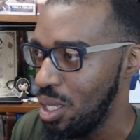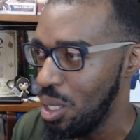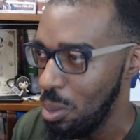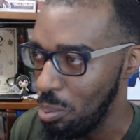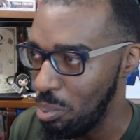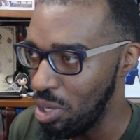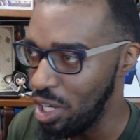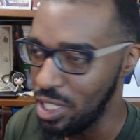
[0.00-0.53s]

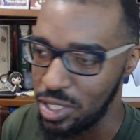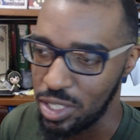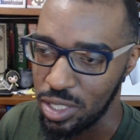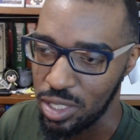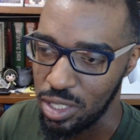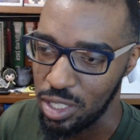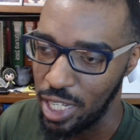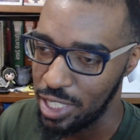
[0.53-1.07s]
But
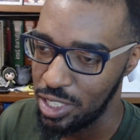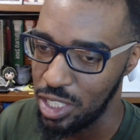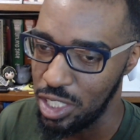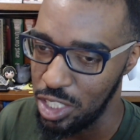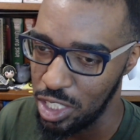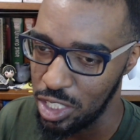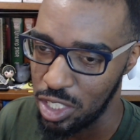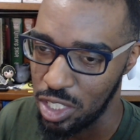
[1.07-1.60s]
like I said,
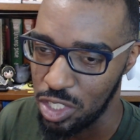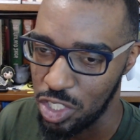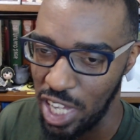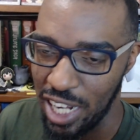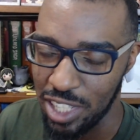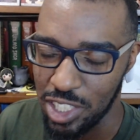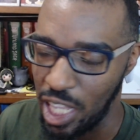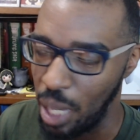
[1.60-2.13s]
just shout out
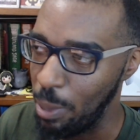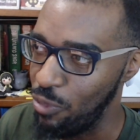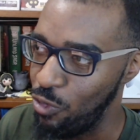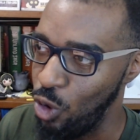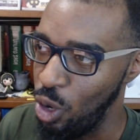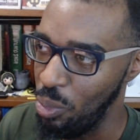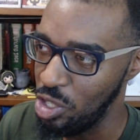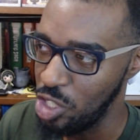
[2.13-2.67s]
to Game
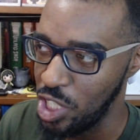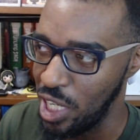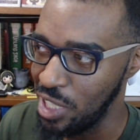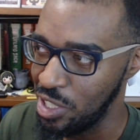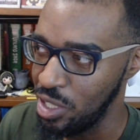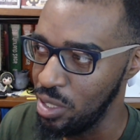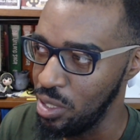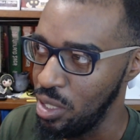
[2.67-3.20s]
Informer, shout out
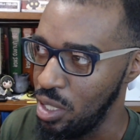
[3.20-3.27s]
to